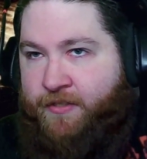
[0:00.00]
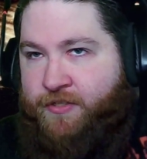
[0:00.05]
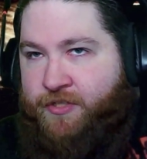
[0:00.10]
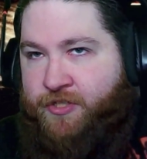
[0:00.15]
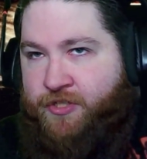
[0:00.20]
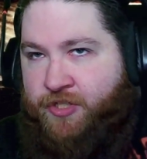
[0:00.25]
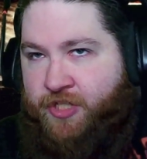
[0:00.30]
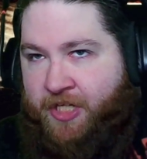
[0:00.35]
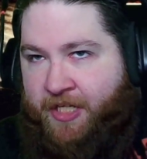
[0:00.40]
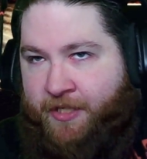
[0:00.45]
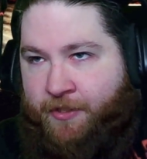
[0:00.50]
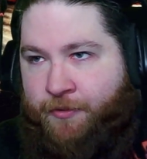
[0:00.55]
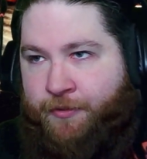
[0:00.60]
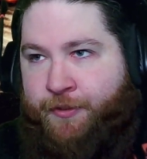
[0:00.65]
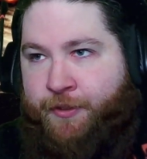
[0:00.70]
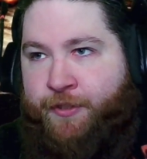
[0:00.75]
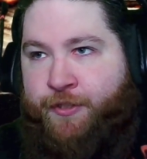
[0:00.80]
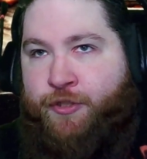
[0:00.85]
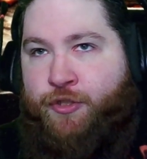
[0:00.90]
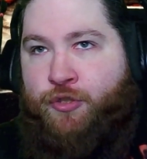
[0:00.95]

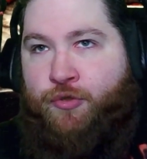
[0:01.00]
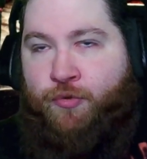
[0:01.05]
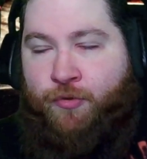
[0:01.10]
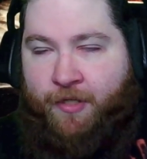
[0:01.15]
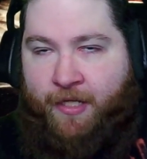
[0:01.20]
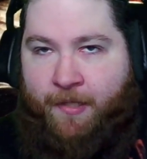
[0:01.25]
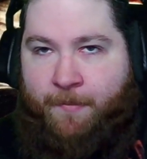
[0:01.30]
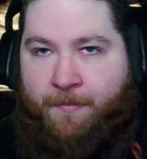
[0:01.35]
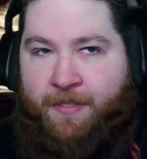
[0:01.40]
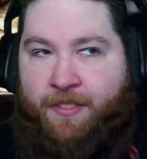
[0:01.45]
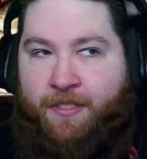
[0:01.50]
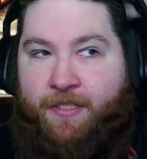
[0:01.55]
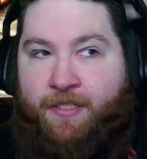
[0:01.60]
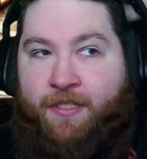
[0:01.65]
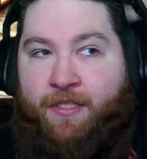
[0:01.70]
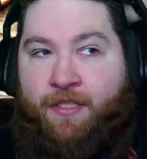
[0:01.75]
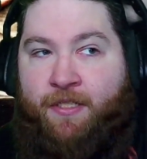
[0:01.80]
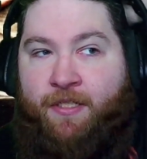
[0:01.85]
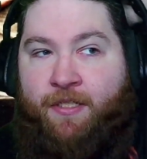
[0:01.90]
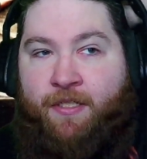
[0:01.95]
childhood trauma
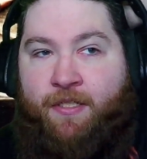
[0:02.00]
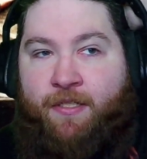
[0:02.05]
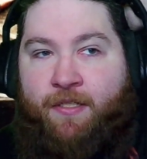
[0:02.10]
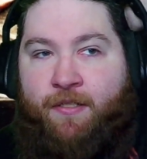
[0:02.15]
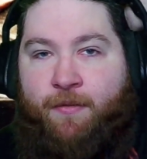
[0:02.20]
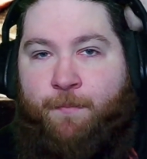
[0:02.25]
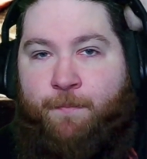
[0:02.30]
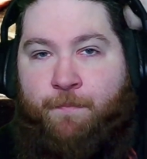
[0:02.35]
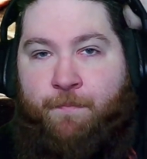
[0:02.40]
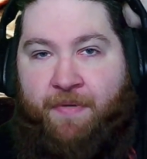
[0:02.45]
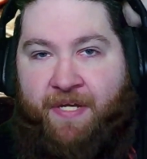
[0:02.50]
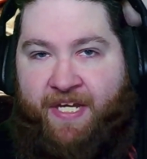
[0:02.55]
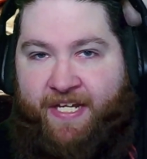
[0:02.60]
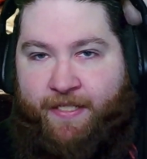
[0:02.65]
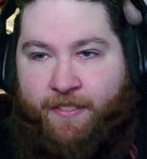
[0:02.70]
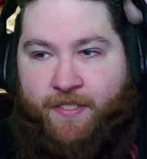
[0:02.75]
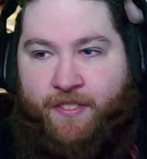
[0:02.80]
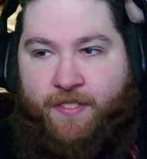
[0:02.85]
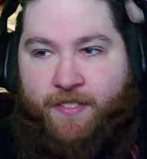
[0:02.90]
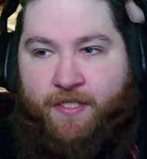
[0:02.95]

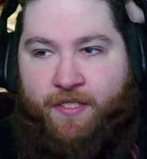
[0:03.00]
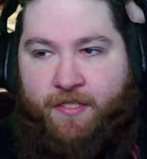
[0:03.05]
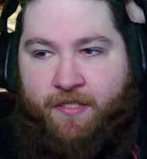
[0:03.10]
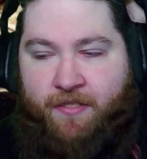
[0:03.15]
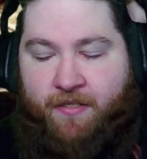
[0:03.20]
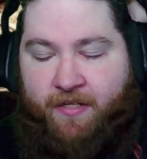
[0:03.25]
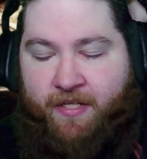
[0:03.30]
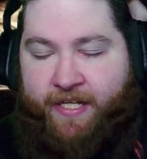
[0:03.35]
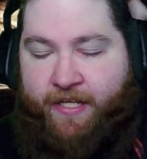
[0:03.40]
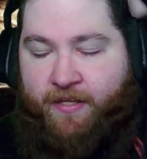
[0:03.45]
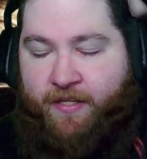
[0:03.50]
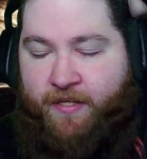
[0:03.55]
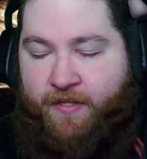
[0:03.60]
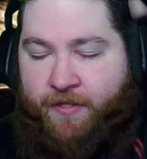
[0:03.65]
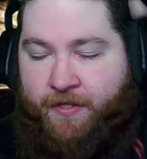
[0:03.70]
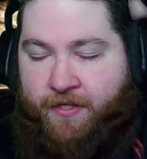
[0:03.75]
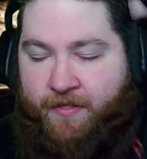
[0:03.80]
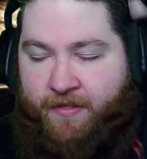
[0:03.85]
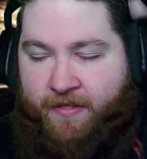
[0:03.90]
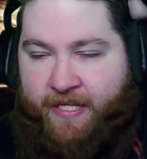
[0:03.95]
based. Like
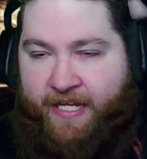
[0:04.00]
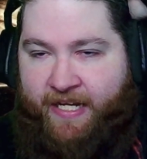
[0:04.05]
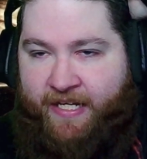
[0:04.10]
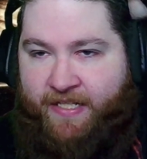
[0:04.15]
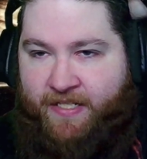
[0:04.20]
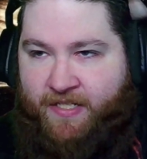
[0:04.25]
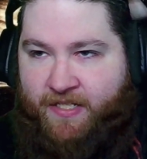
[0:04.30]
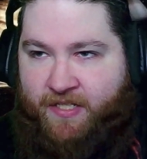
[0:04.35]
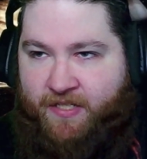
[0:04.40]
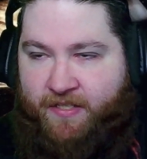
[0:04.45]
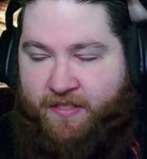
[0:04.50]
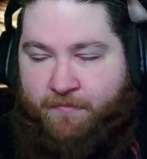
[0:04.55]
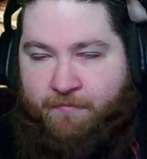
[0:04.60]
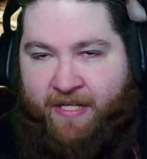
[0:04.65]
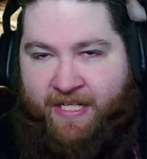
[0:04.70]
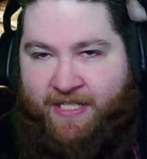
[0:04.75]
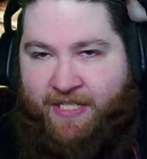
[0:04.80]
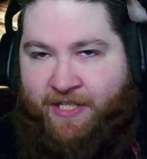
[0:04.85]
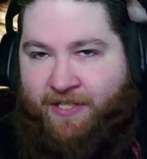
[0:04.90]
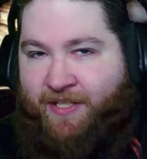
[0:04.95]
that is
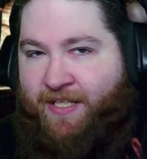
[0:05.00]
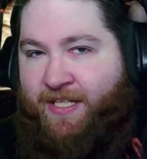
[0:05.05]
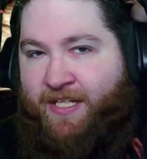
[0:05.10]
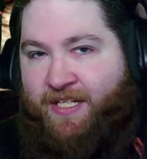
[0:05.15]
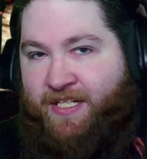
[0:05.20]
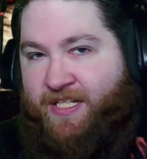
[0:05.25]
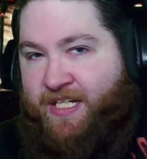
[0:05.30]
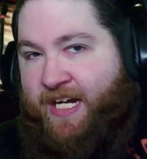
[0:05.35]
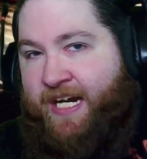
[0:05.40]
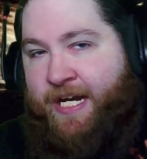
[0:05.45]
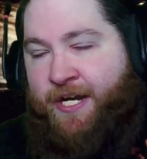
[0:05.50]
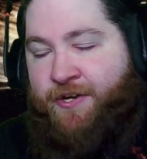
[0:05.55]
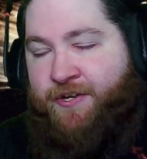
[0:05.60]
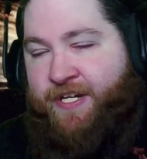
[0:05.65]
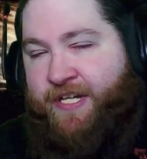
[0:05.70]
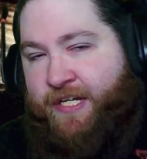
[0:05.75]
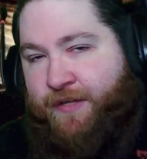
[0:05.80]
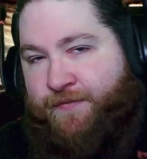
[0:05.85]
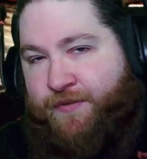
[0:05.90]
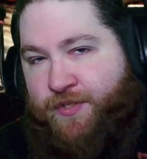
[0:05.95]
basically the
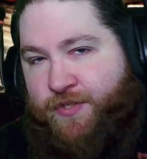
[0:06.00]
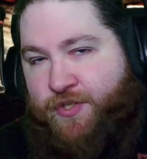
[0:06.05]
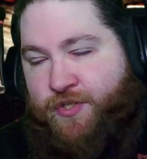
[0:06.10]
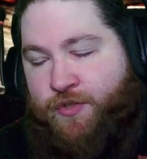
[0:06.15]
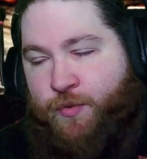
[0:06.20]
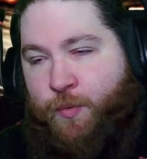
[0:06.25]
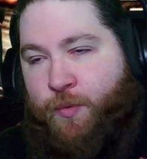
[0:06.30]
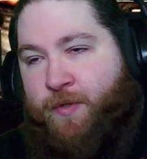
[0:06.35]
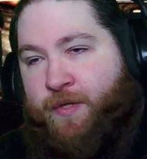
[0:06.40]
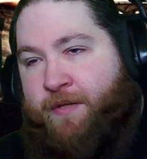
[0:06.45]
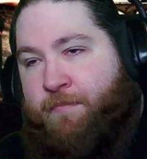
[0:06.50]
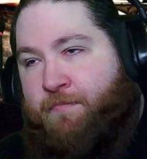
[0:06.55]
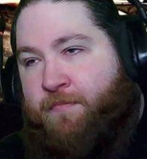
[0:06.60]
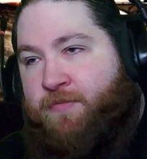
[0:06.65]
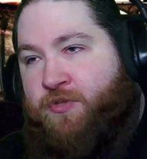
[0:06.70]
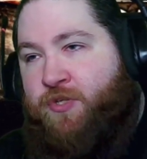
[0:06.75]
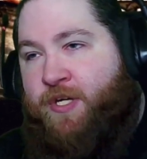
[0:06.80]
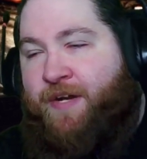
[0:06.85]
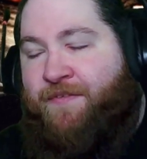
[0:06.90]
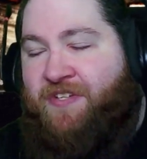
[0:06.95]
entirety of the story.
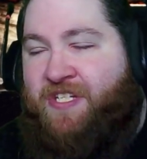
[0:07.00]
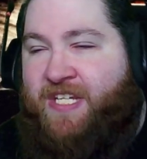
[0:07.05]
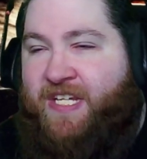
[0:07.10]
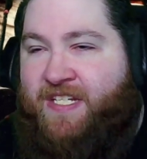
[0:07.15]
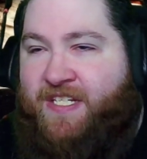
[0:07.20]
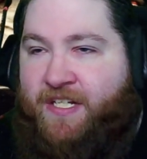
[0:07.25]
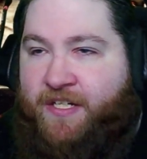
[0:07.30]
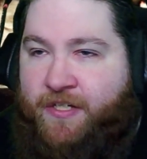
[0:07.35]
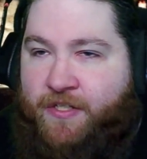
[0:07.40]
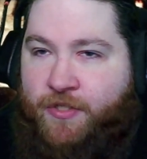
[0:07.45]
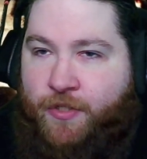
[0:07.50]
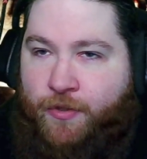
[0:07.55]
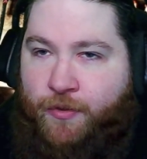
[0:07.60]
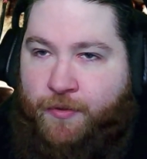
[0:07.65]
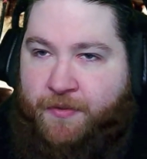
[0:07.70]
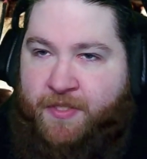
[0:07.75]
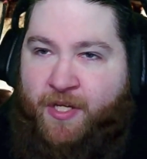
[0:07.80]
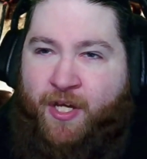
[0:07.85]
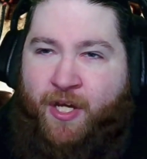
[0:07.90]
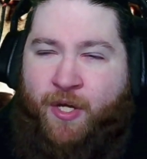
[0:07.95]
Travis as an
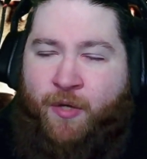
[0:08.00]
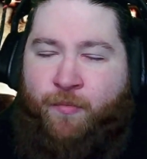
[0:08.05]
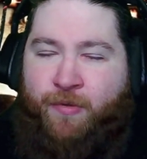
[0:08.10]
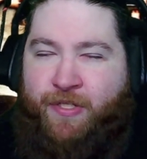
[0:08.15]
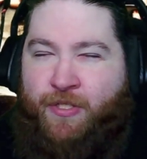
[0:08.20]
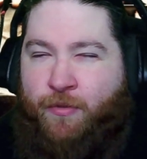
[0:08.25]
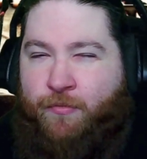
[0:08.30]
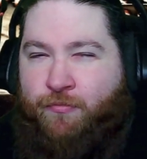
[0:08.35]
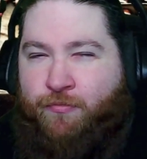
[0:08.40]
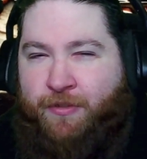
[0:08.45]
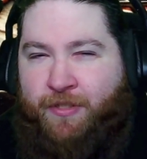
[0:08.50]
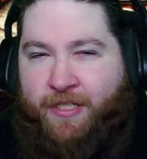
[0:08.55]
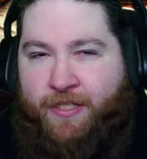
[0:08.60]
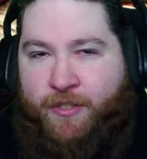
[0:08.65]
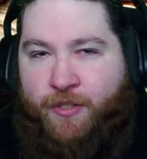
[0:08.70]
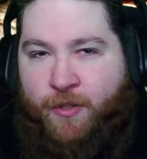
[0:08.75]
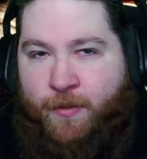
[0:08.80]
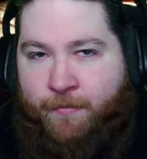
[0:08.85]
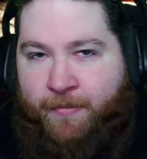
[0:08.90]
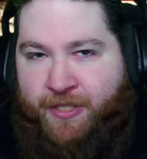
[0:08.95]
adult, we don't really
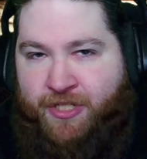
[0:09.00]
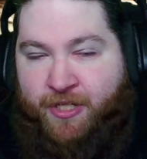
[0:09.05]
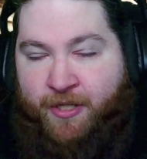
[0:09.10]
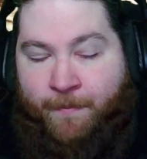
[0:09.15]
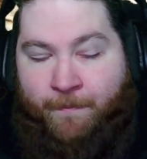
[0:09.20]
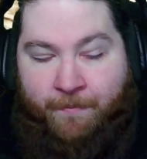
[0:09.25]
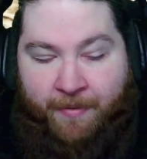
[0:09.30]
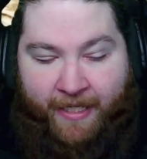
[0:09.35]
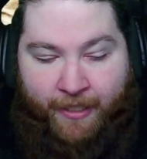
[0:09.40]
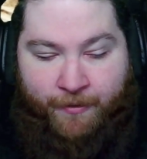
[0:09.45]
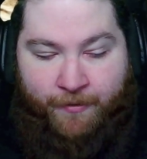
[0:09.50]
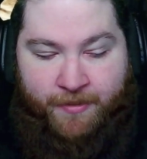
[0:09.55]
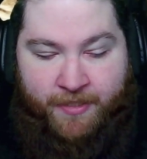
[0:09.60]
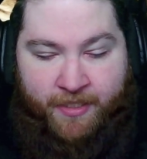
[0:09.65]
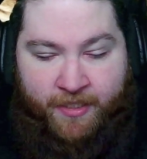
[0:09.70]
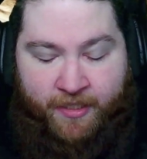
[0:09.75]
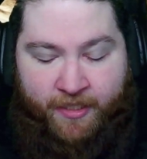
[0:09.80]
know much about,